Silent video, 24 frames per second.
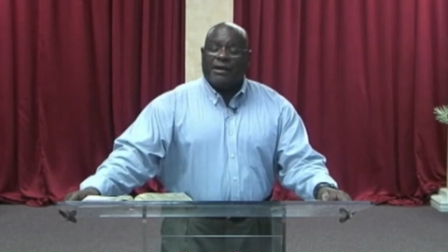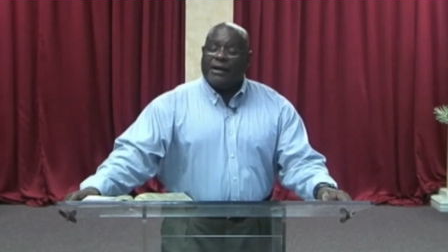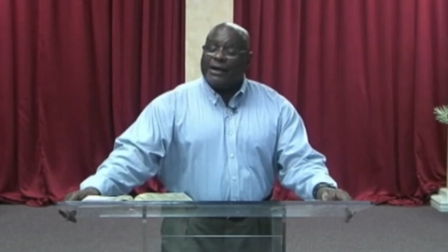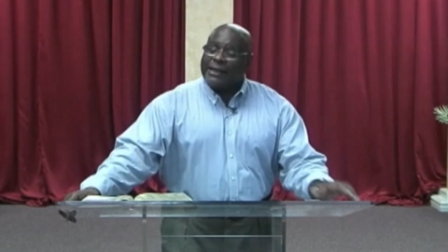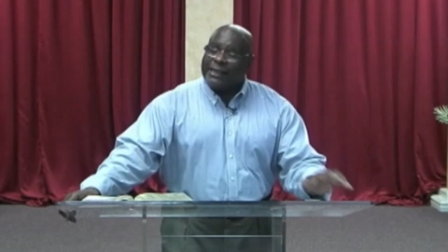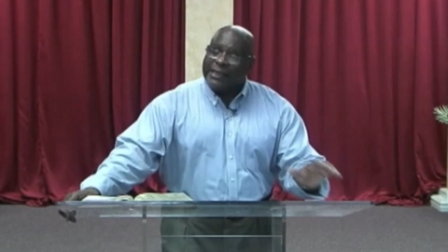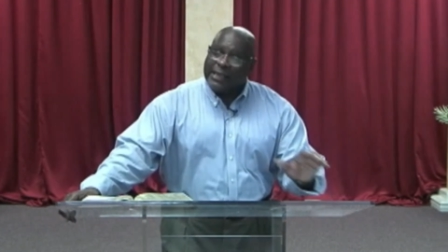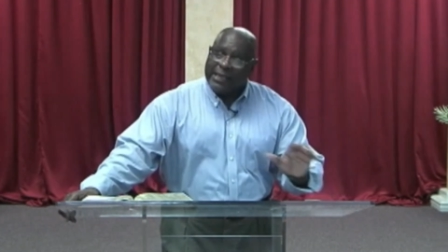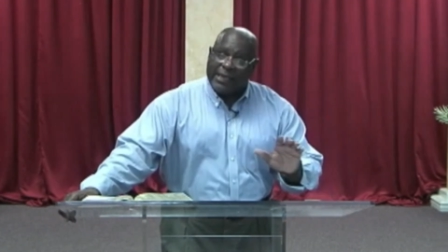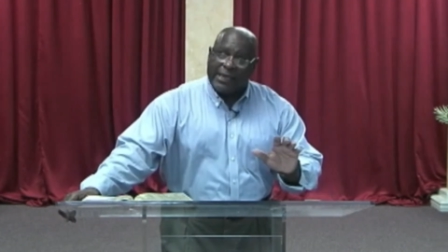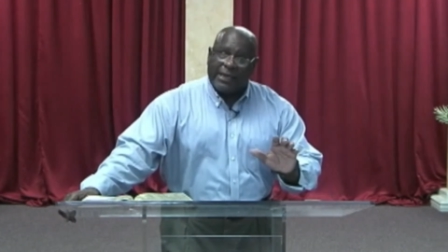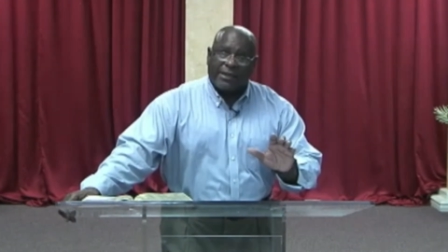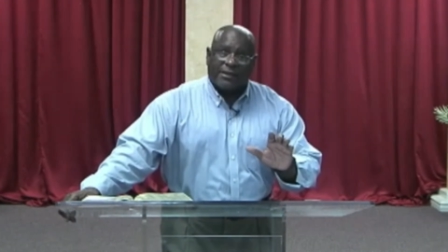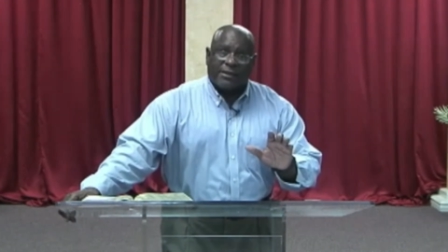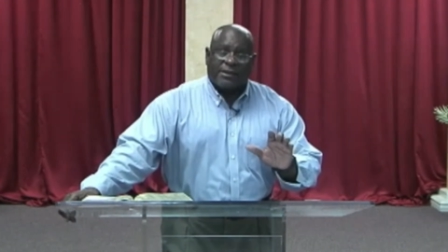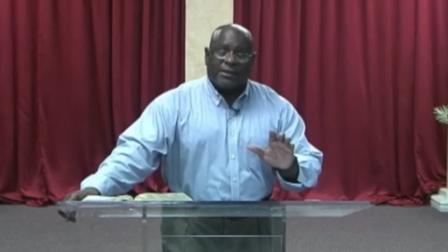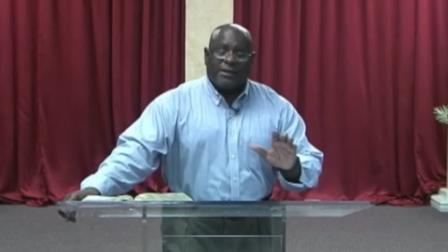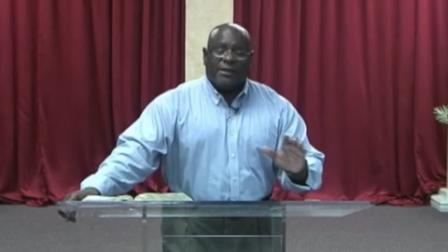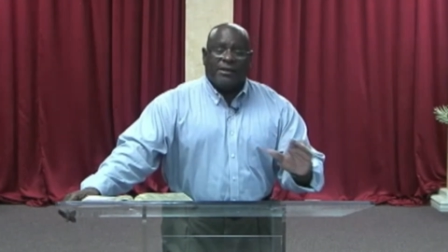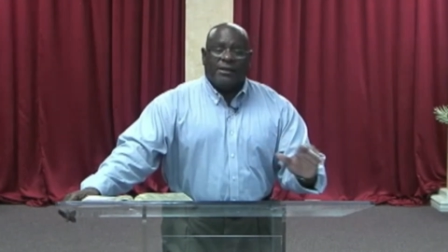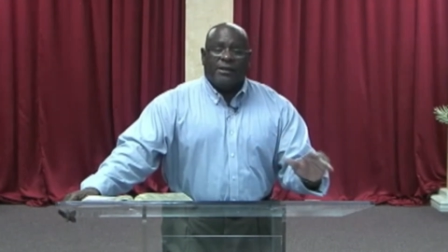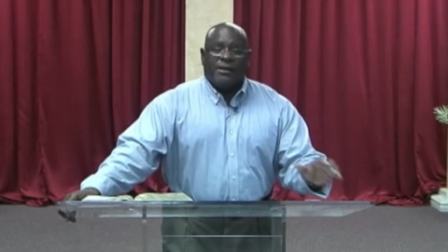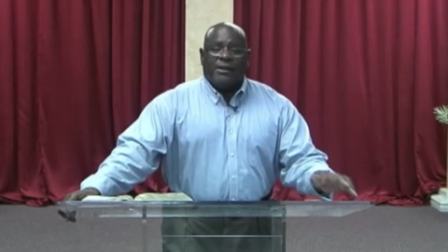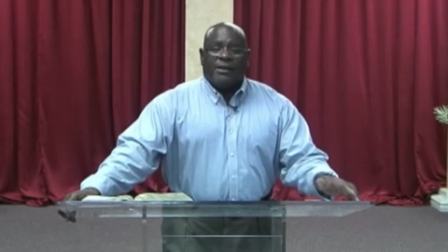Again,
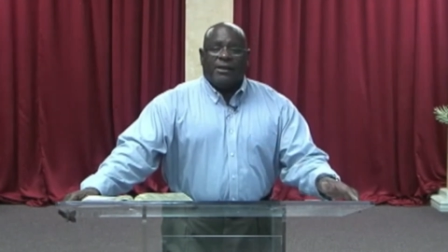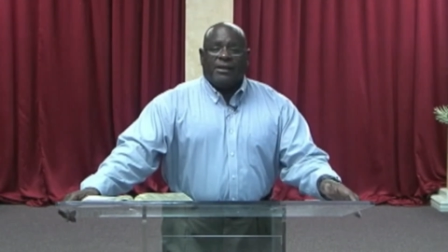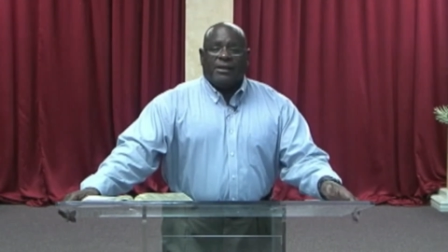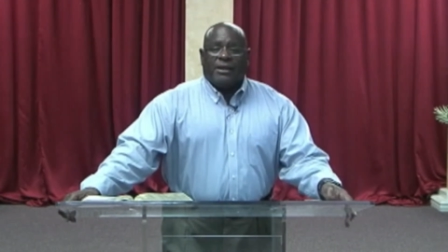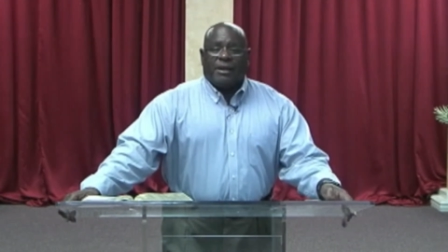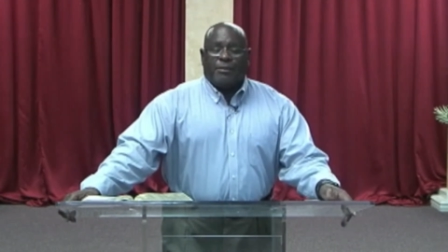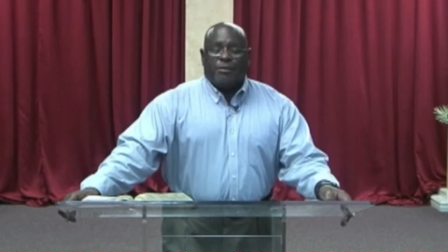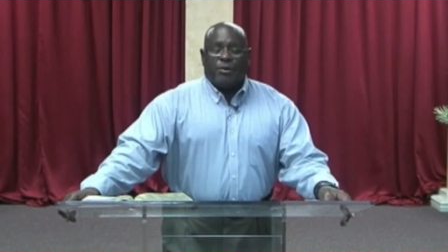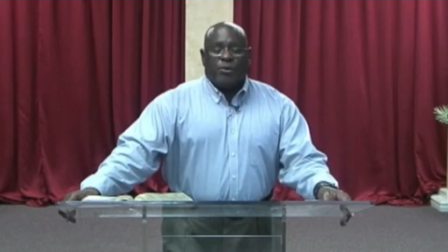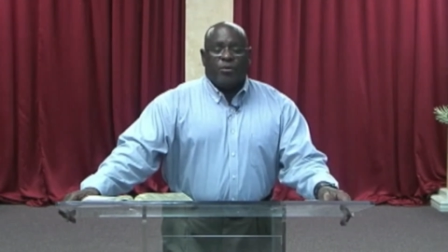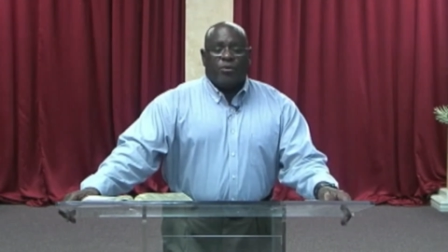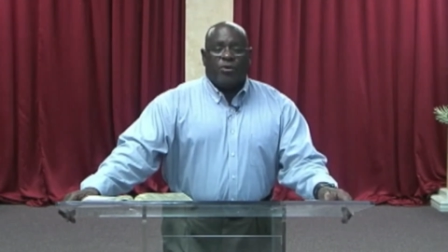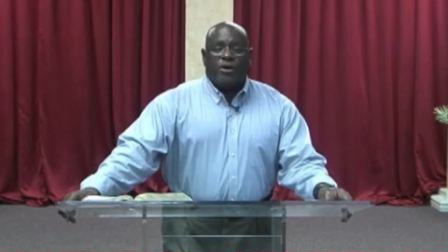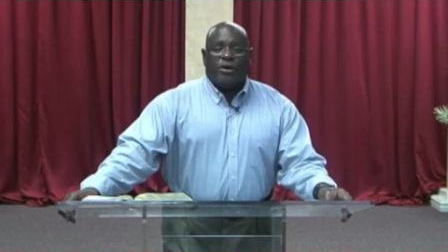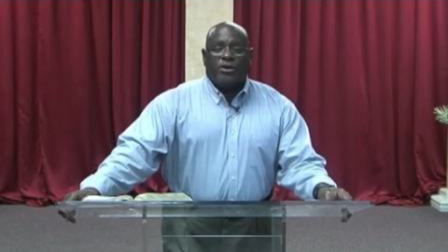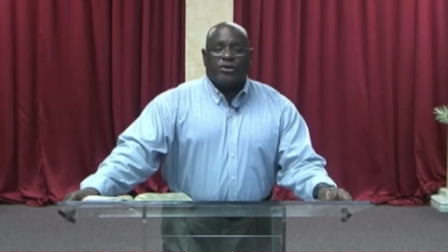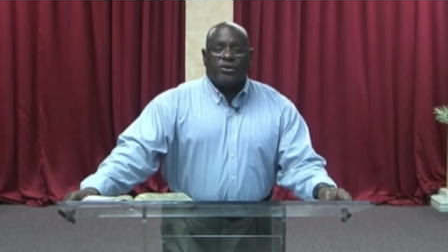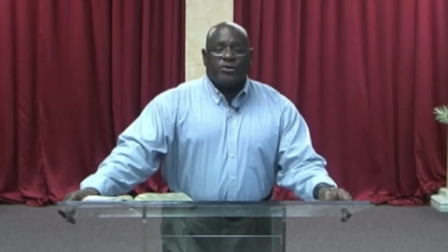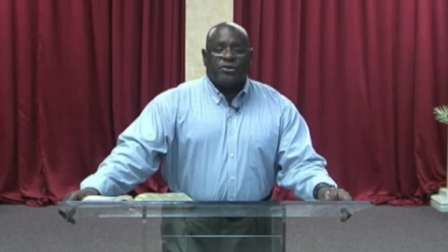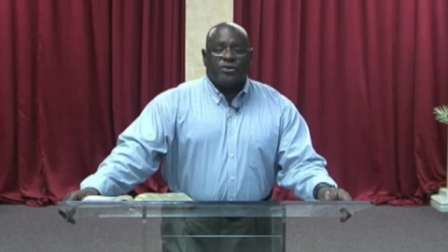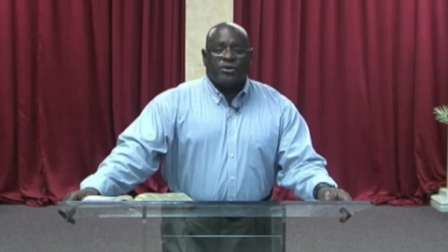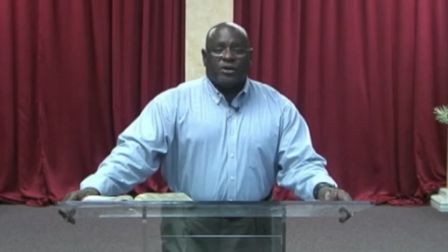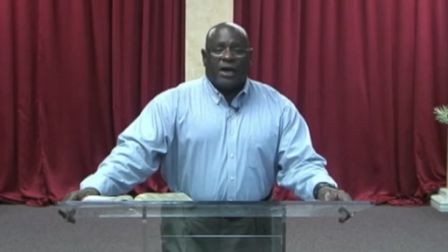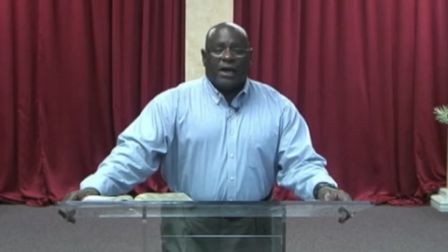let me warn you,